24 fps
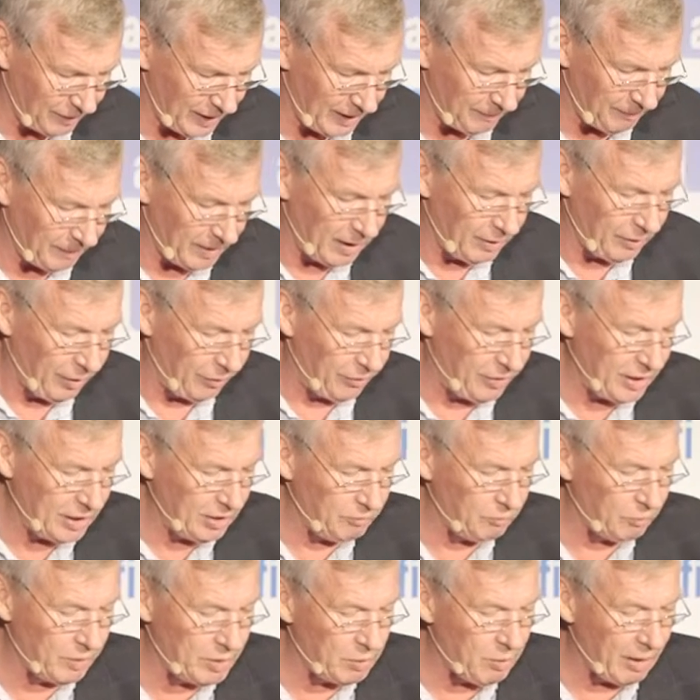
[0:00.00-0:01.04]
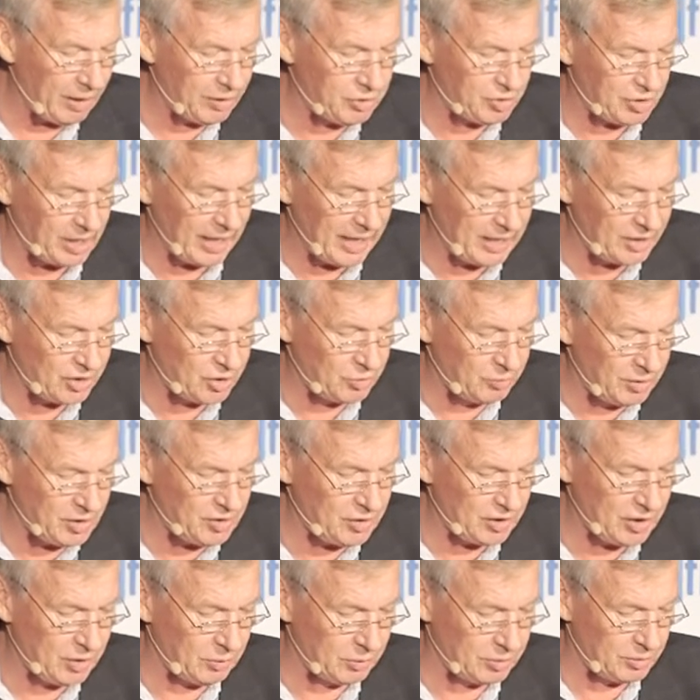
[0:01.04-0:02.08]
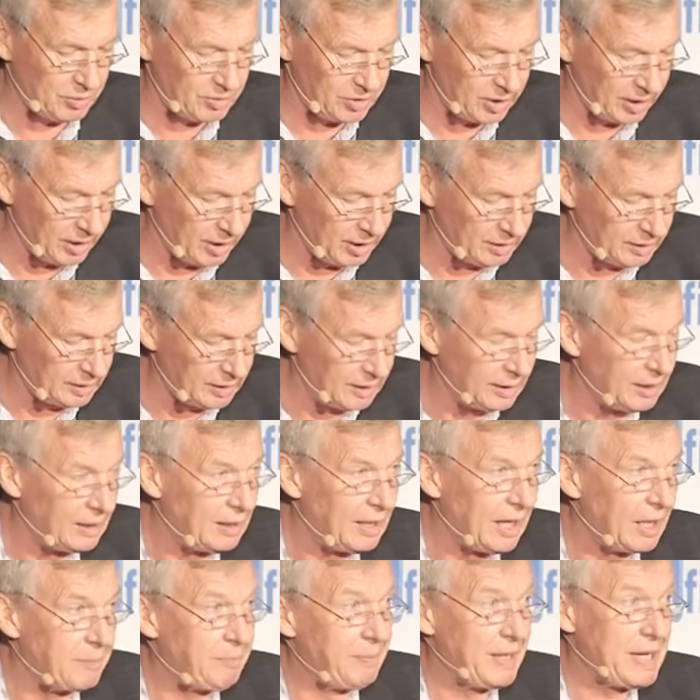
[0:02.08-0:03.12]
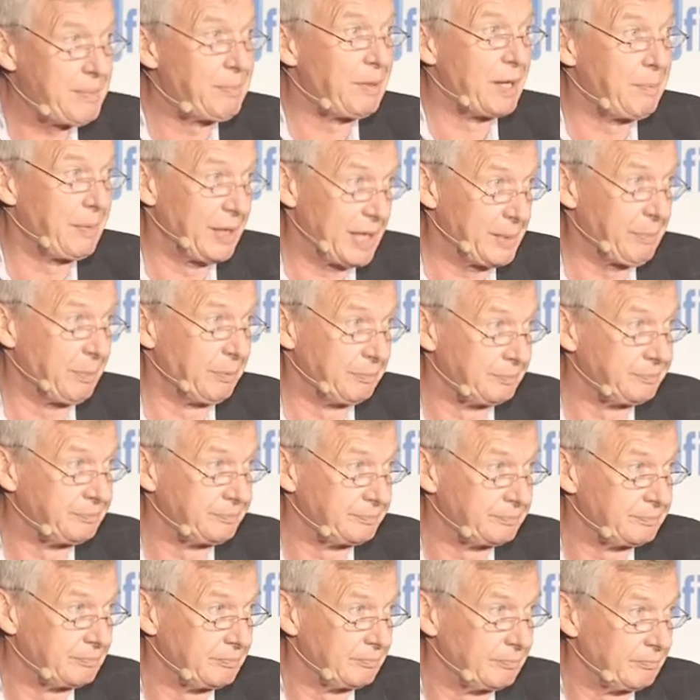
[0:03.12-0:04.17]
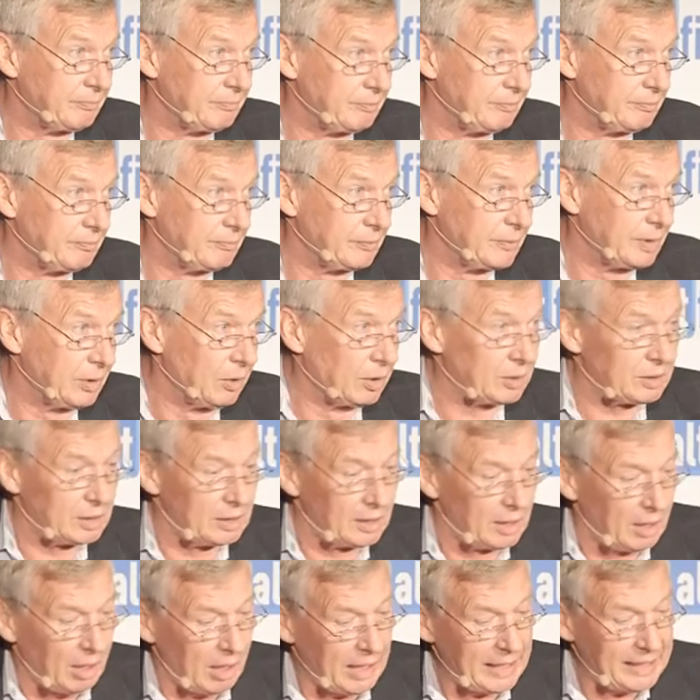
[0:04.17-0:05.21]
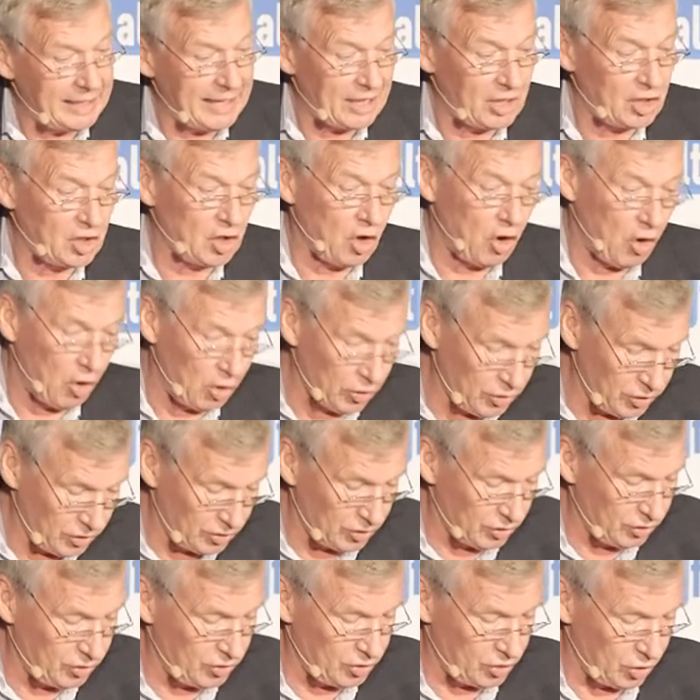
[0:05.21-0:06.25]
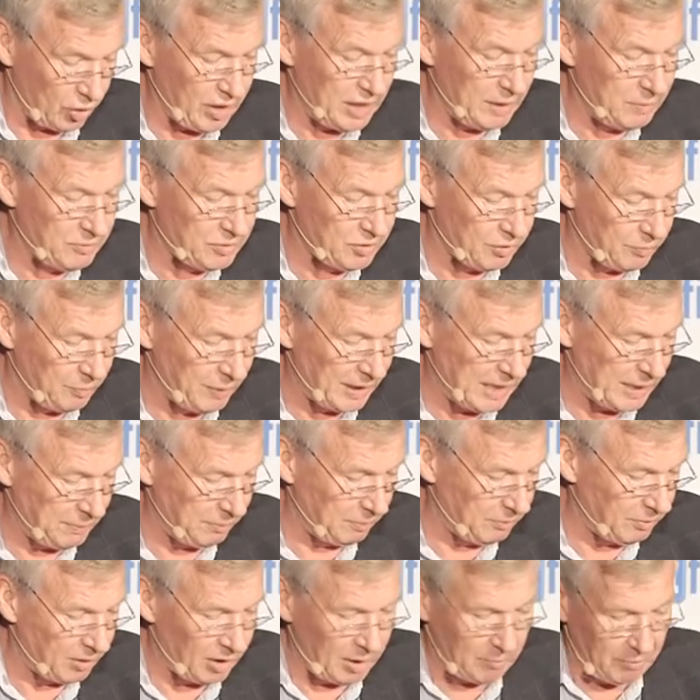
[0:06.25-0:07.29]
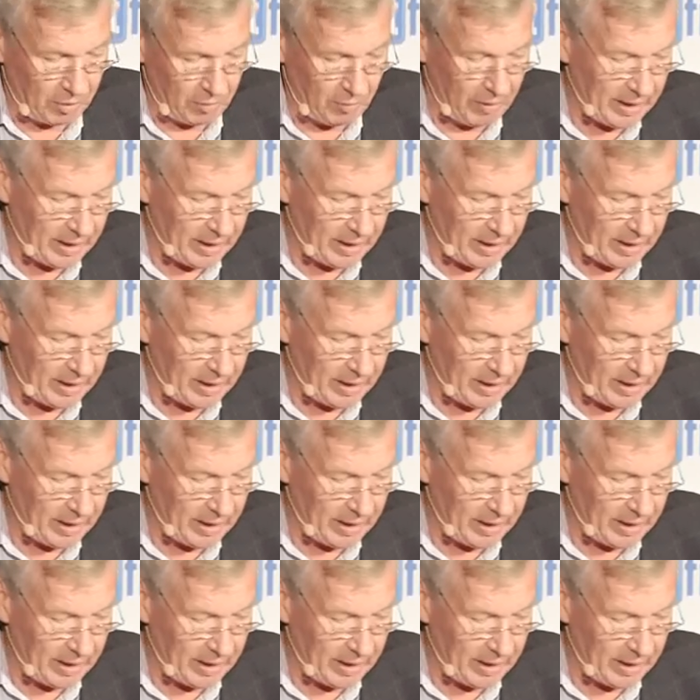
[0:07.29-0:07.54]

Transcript: here. The thing we won't change is risk equals return, and people are people. Look, I get constant streams of people, whether I'm on